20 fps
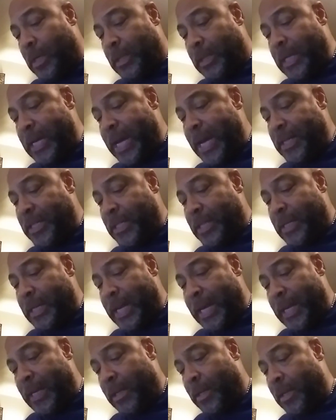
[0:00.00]
to
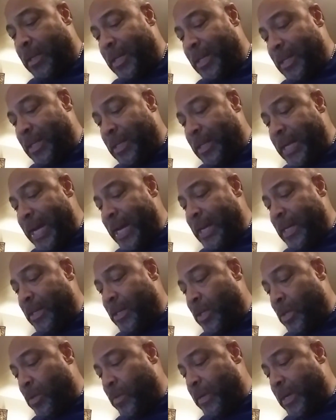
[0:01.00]
educate, enlighten
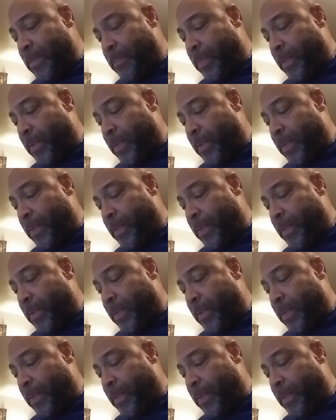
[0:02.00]
you, and